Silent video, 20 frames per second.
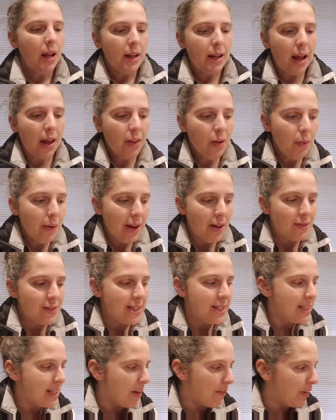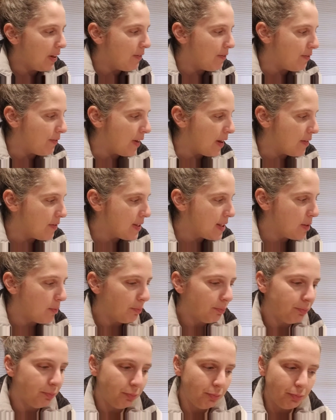Now that we have 7/5,
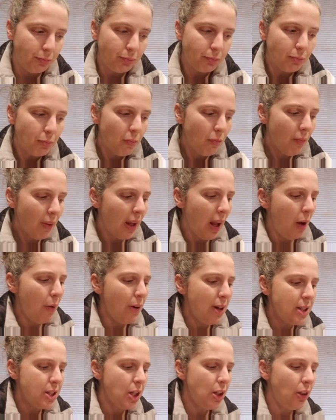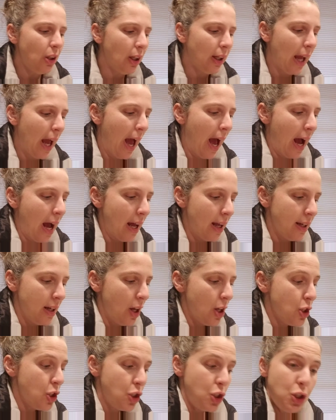I want to look at
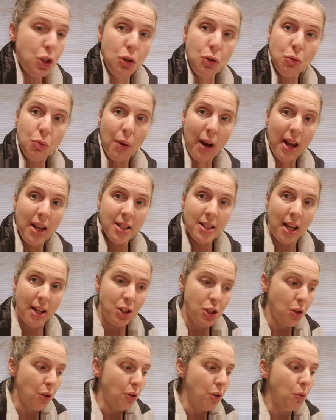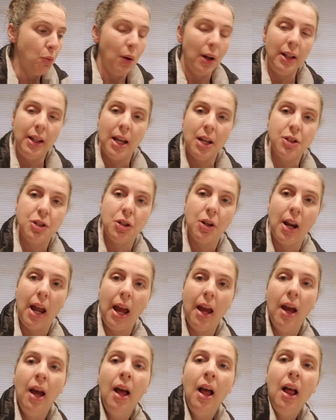2 ways, I showed you one
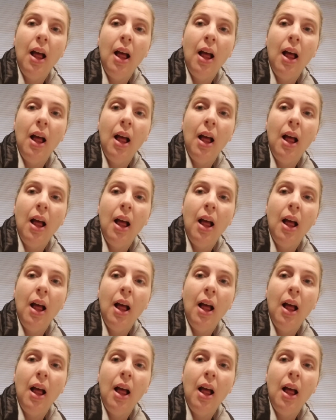yesterday,